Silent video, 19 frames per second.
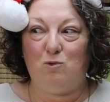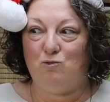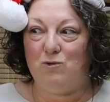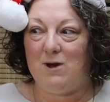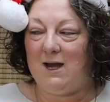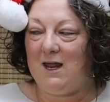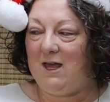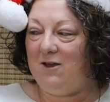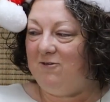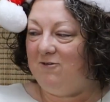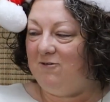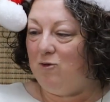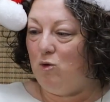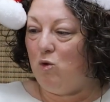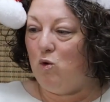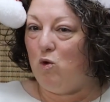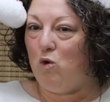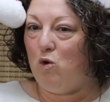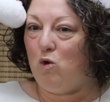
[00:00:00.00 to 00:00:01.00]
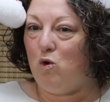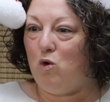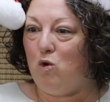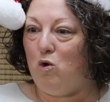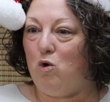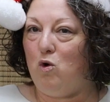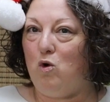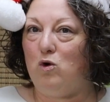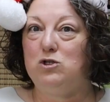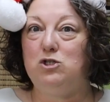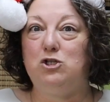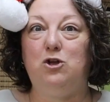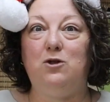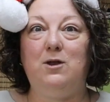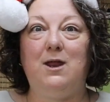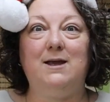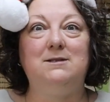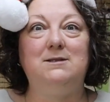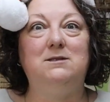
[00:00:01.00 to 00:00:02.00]
Ready for
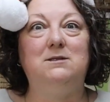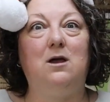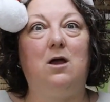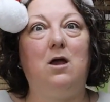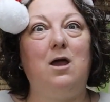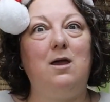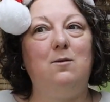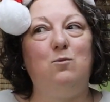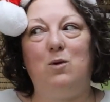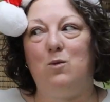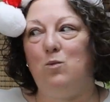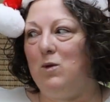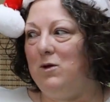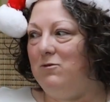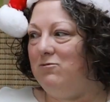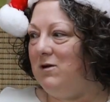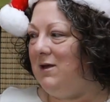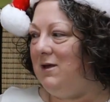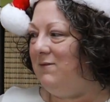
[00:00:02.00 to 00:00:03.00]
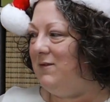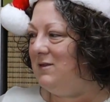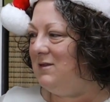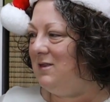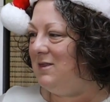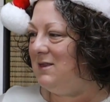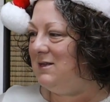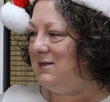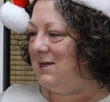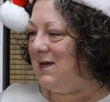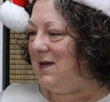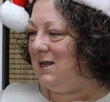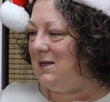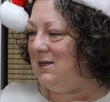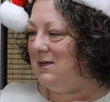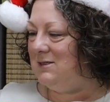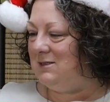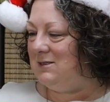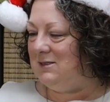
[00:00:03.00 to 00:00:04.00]
2 days' time when we revisit the
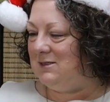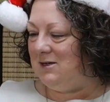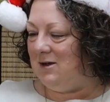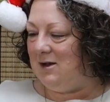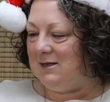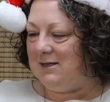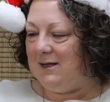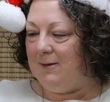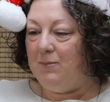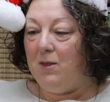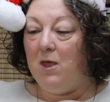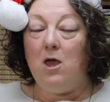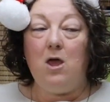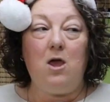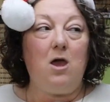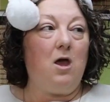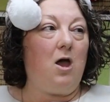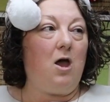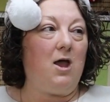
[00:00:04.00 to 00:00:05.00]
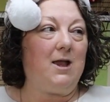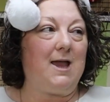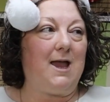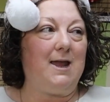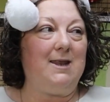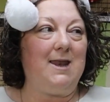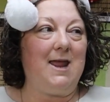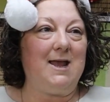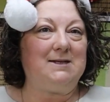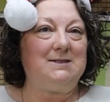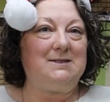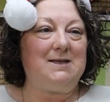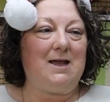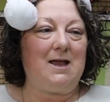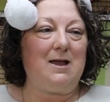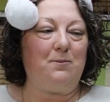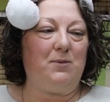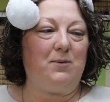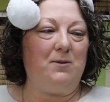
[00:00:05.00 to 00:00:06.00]
Dahlia Sewciety. Okay, next
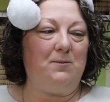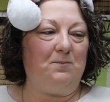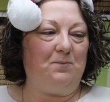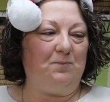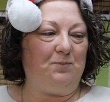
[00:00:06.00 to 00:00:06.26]
up